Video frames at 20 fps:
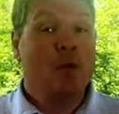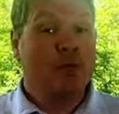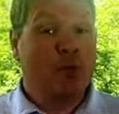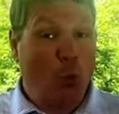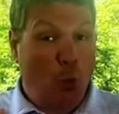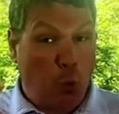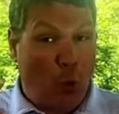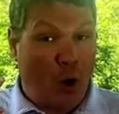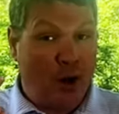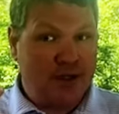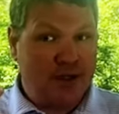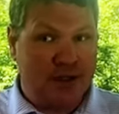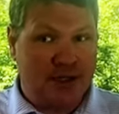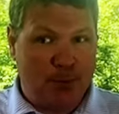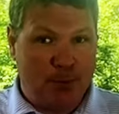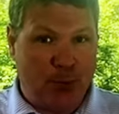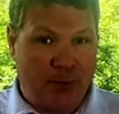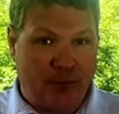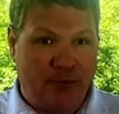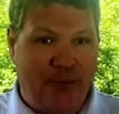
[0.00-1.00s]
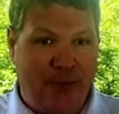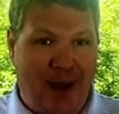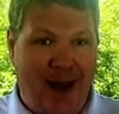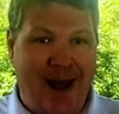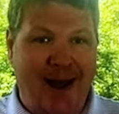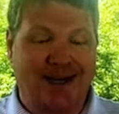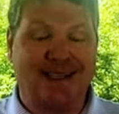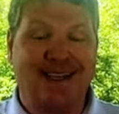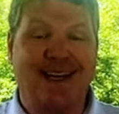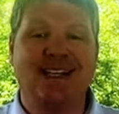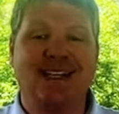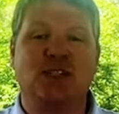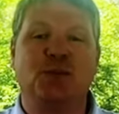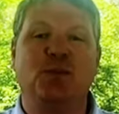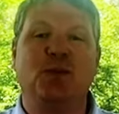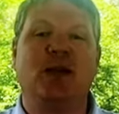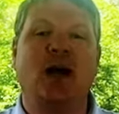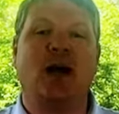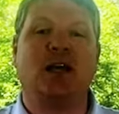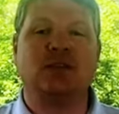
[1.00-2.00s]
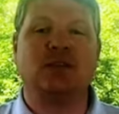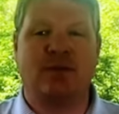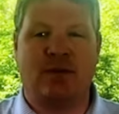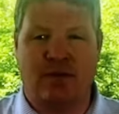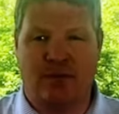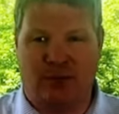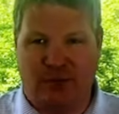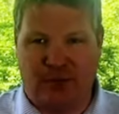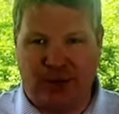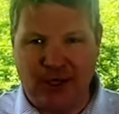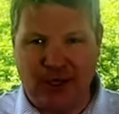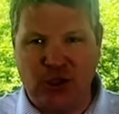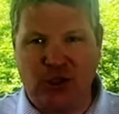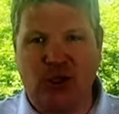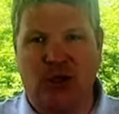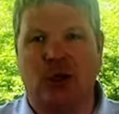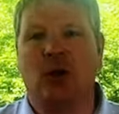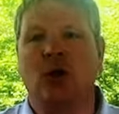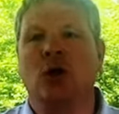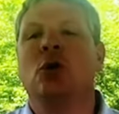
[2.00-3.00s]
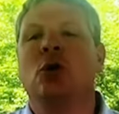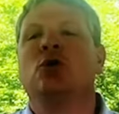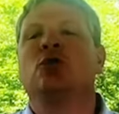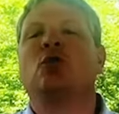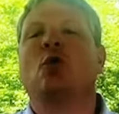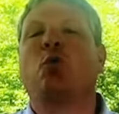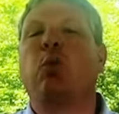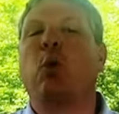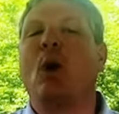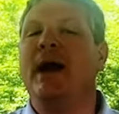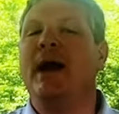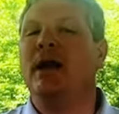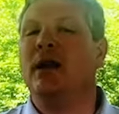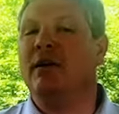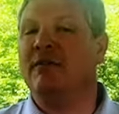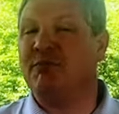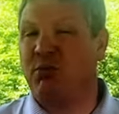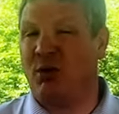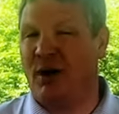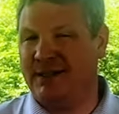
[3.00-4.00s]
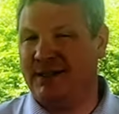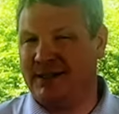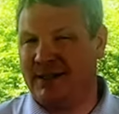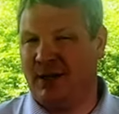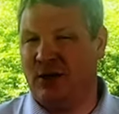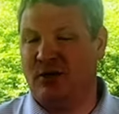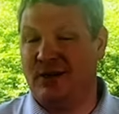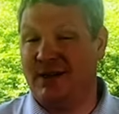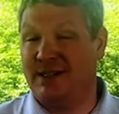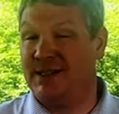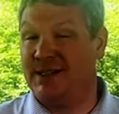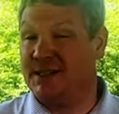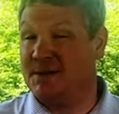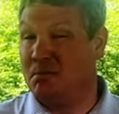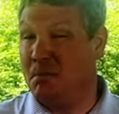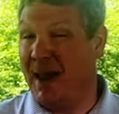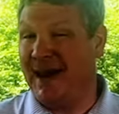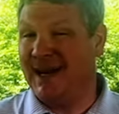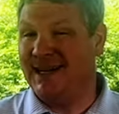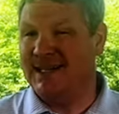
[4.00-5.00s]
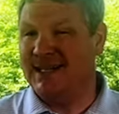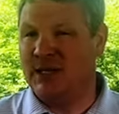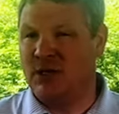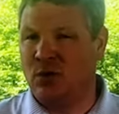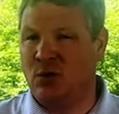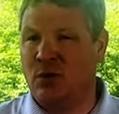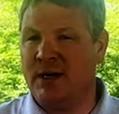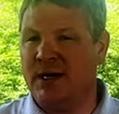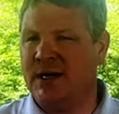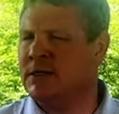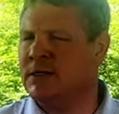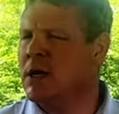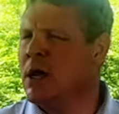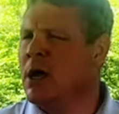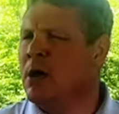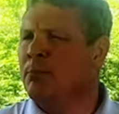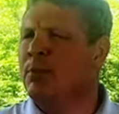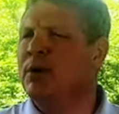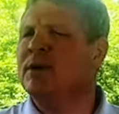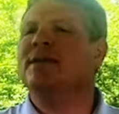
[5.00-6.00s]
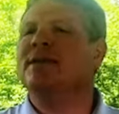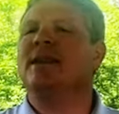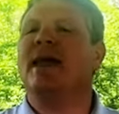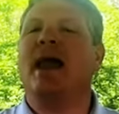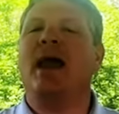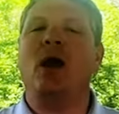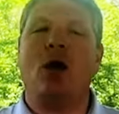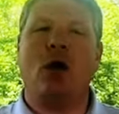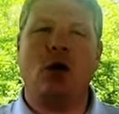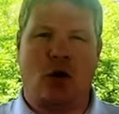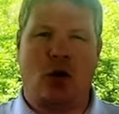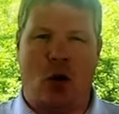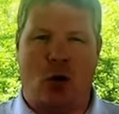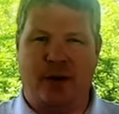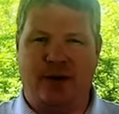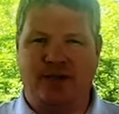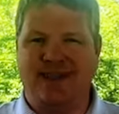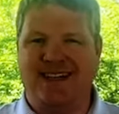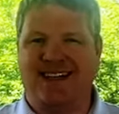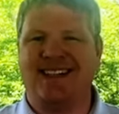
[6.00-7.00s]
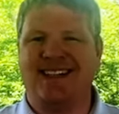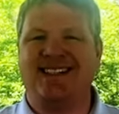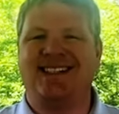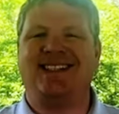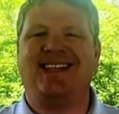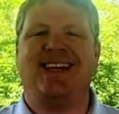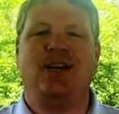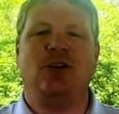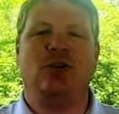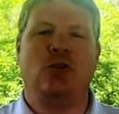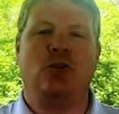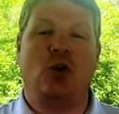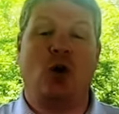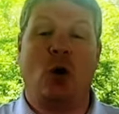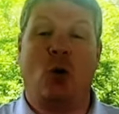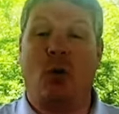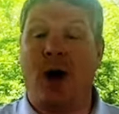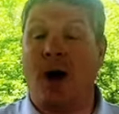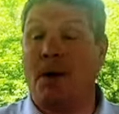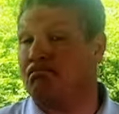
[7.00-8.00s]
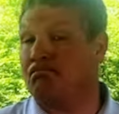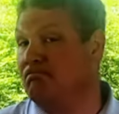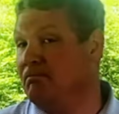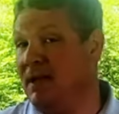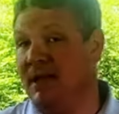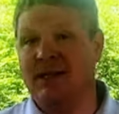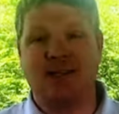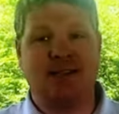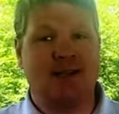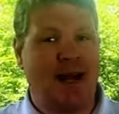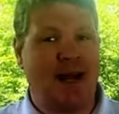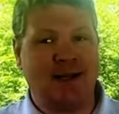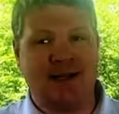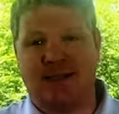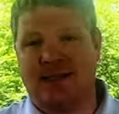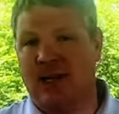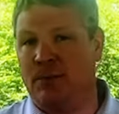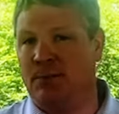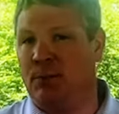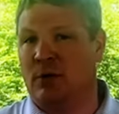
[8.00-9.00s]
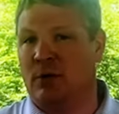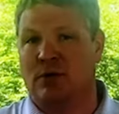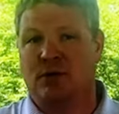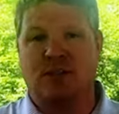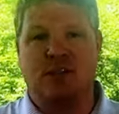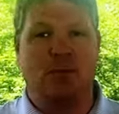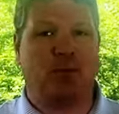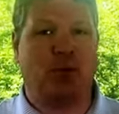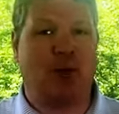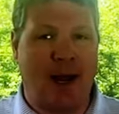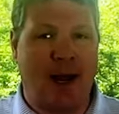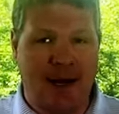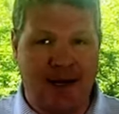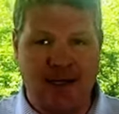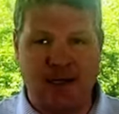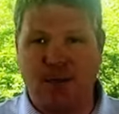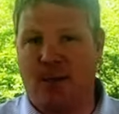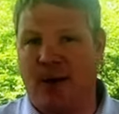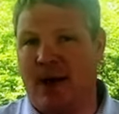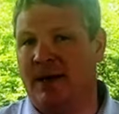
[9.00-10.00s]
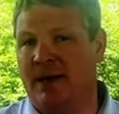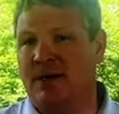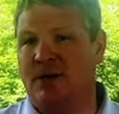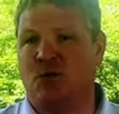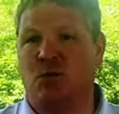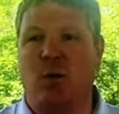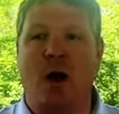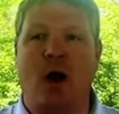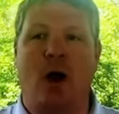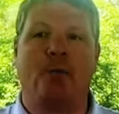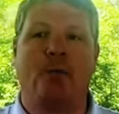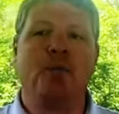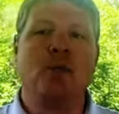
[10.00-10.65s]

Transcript: For one simple fact, it's because of inflation. The rate of price increases may decrease, but they are going to continue to go up. It's that simple. Supply and demand as well.